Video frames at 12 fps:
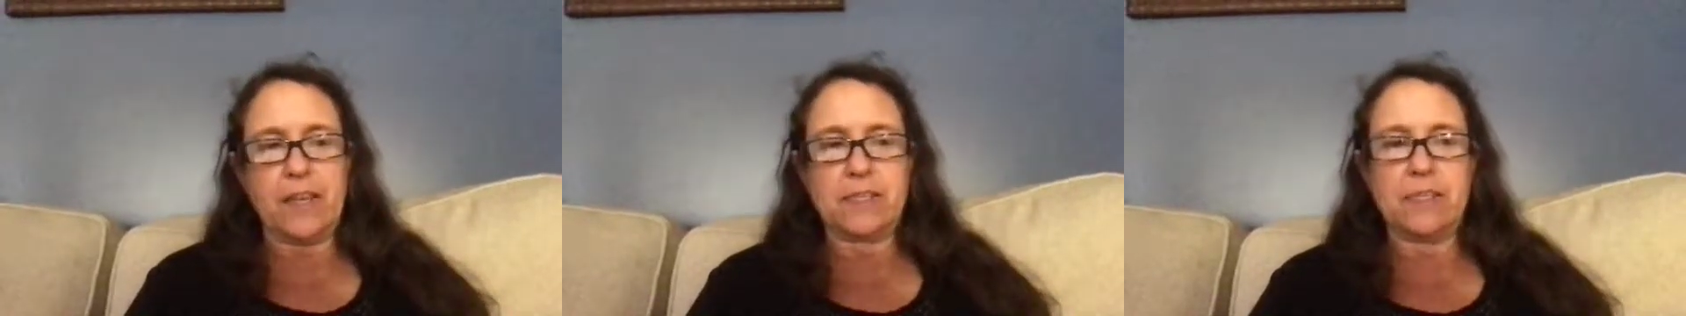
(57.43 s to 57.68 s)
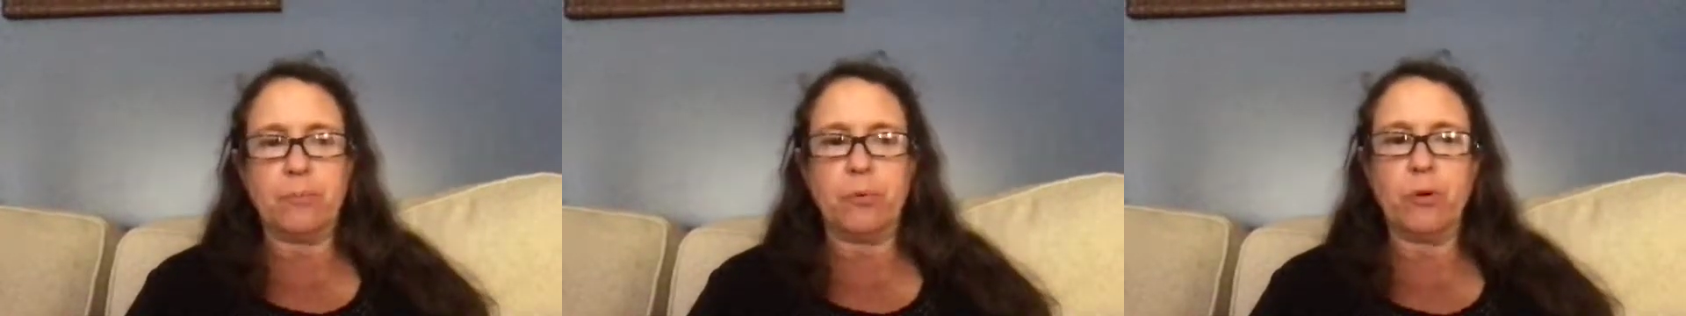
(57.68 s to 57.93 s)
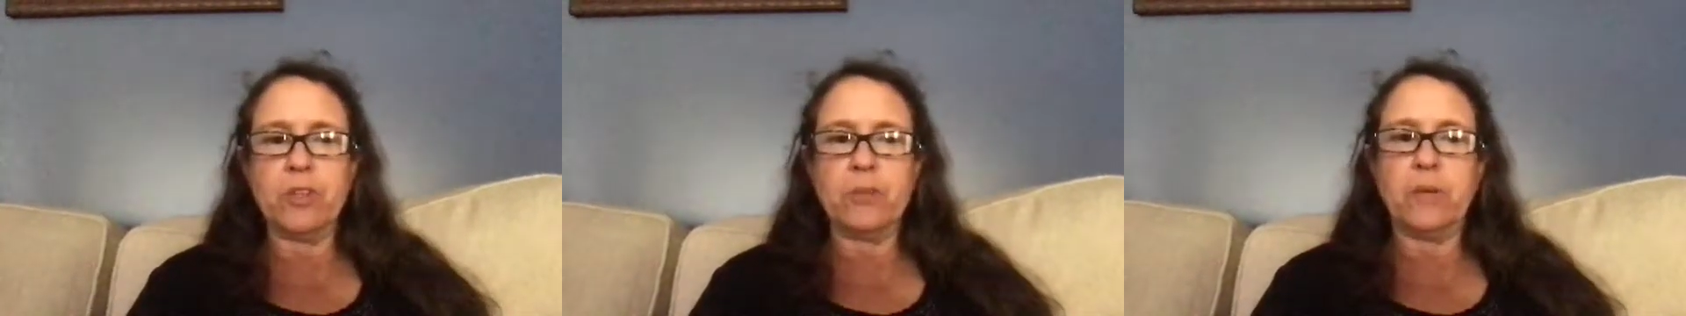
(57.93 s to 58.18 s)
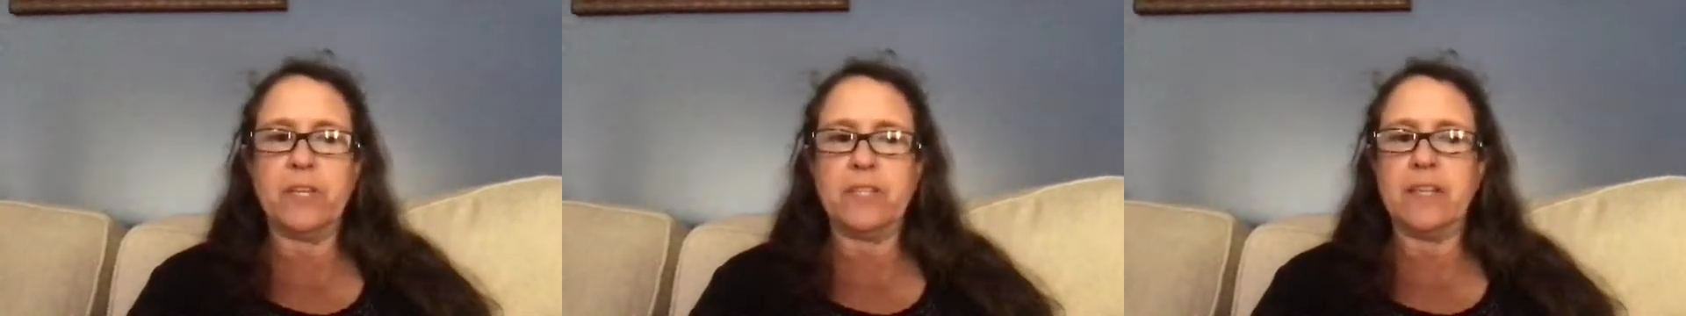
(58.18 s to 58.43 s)
it's important that
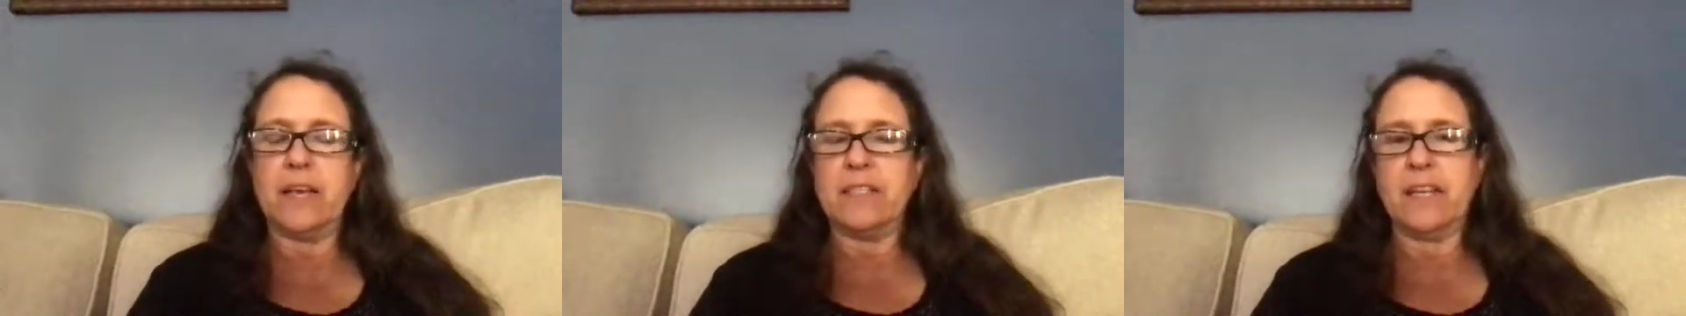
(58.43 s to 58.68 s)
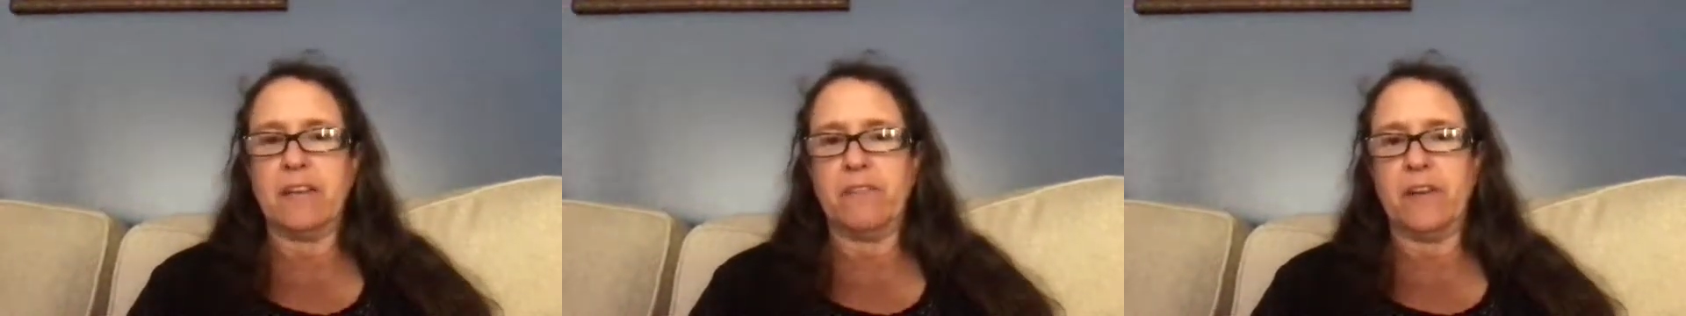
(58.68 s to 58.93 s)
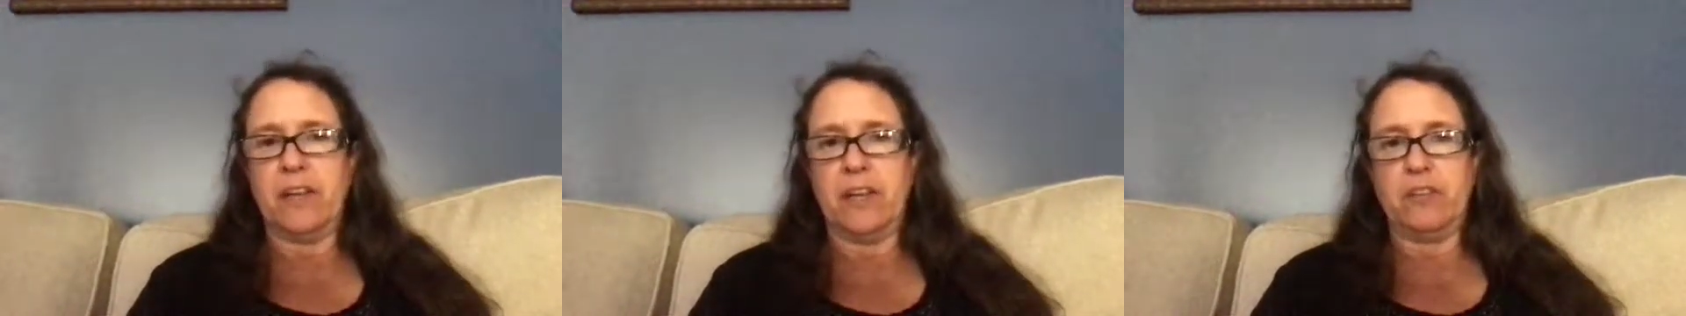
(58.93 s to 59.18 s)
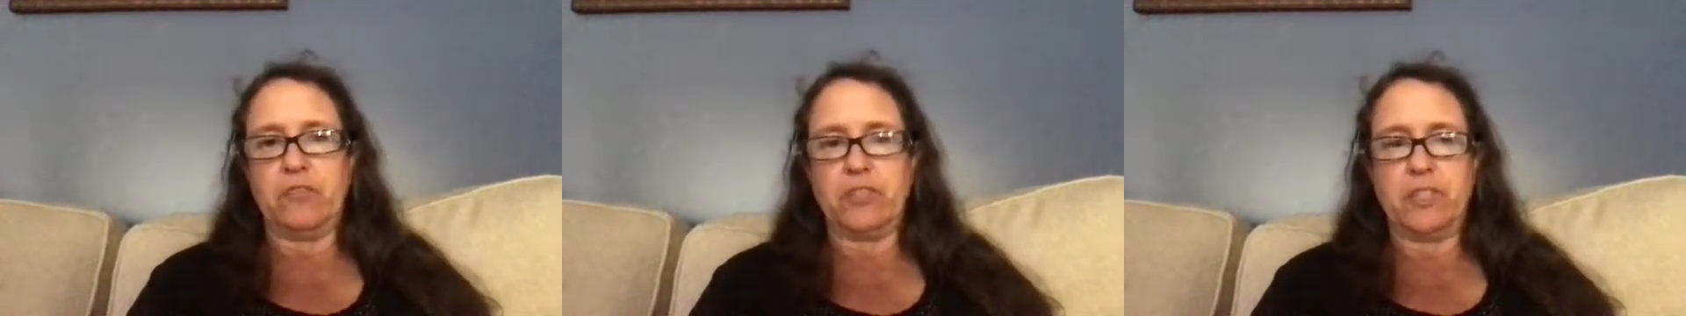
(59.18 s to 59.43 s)
we identify and
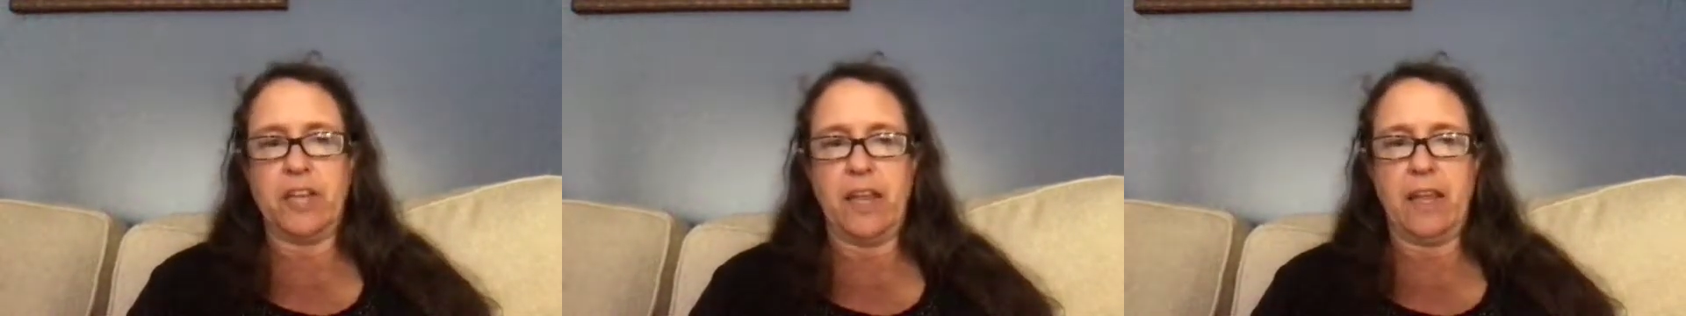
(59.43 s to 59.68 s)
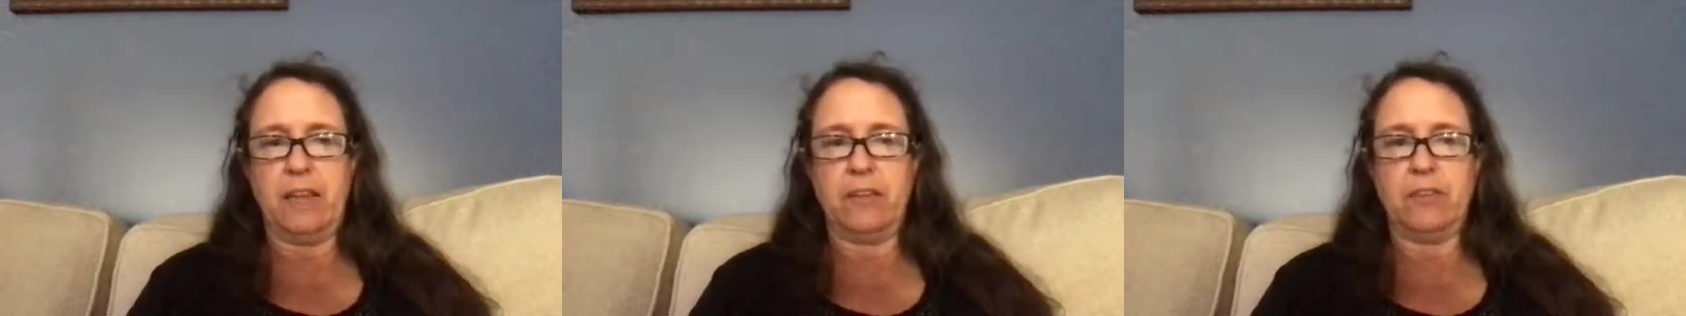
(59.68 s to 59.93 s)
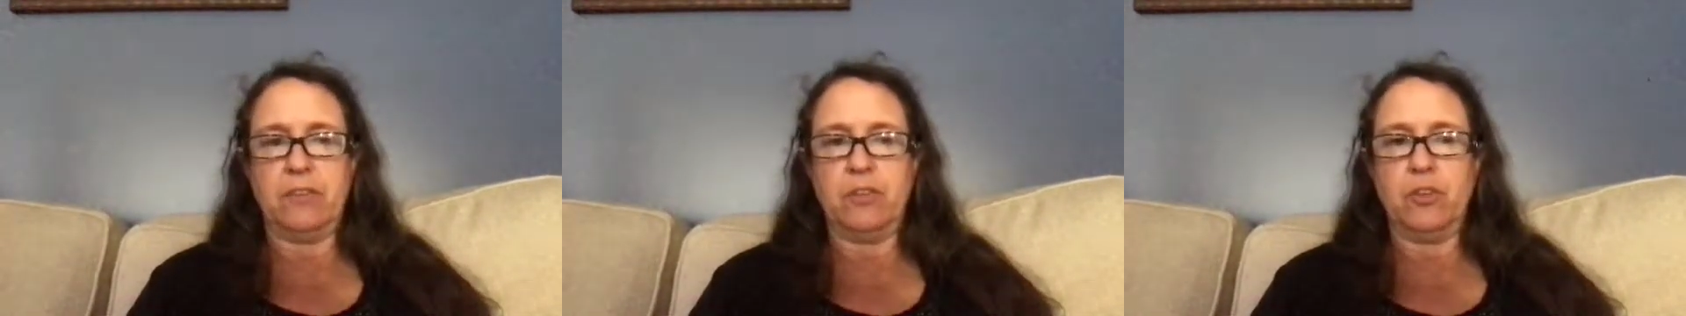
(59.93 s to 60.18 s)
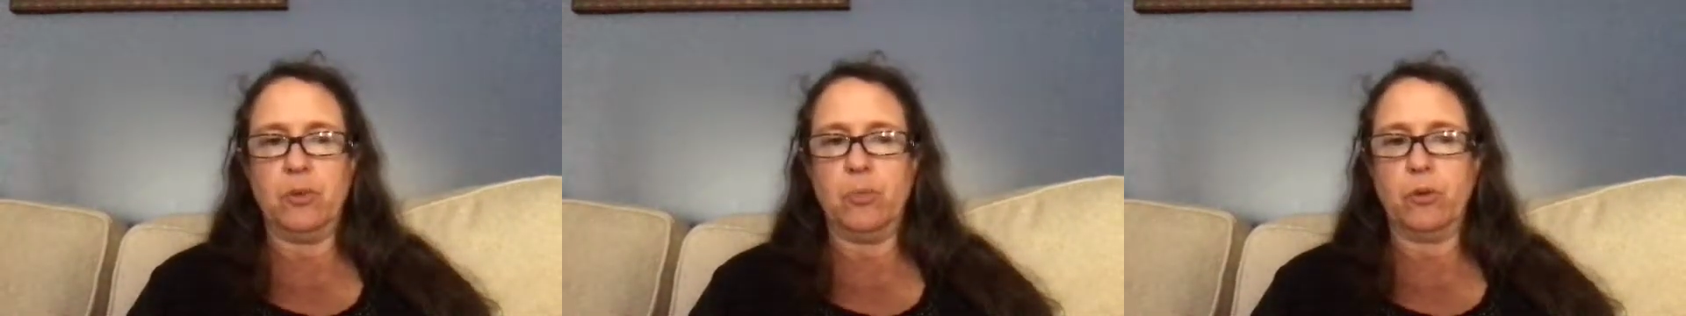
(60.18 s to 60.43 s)
understand the
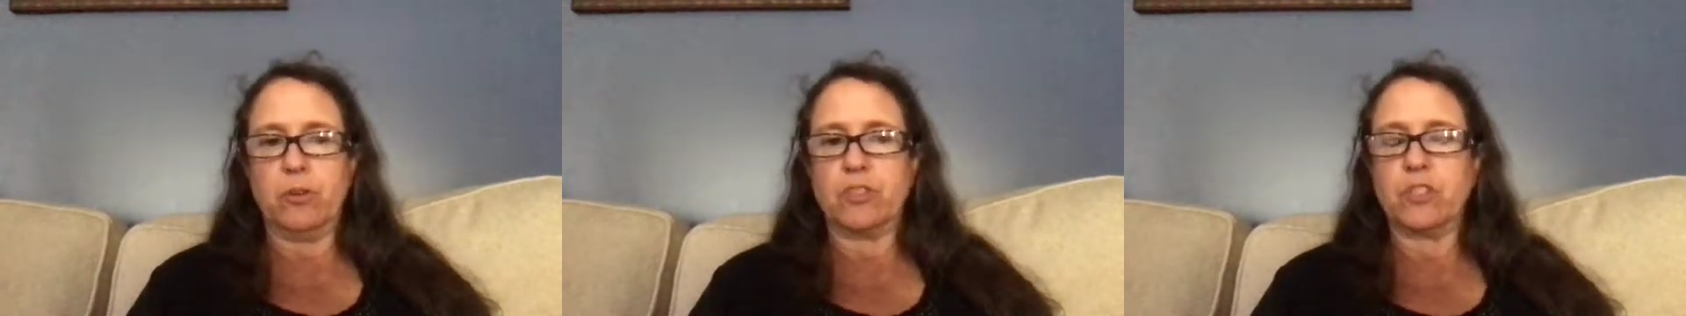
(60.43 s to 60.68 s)
new words so